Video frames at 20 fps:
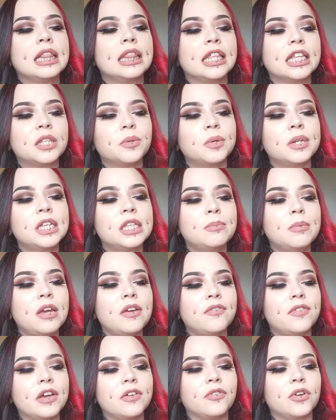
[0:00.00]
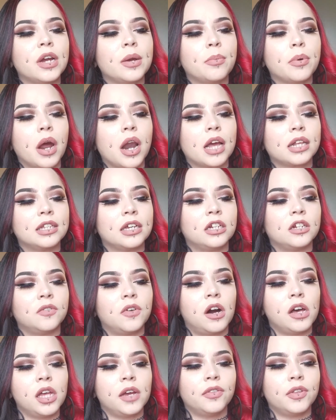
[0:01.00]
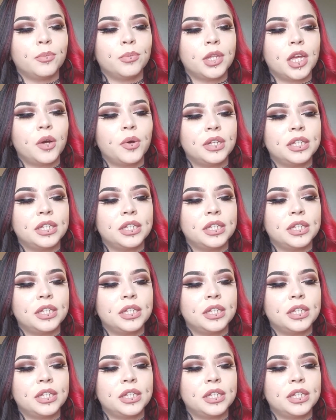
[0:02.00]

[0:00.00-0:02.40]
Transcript: This one is my favorite product out of all of them, though.